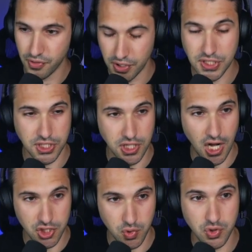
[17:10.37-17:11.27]
This is an
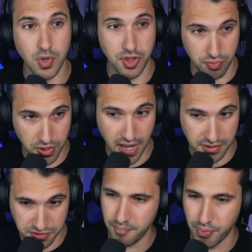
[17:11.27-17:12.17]
ostrich with three
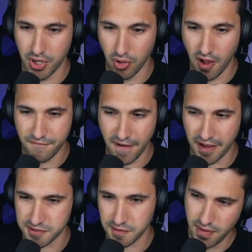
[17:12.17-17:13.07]
heads, but a lot
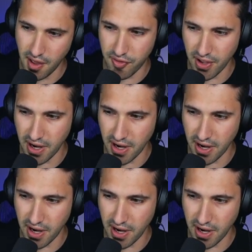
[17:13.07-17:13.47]
faster. I think I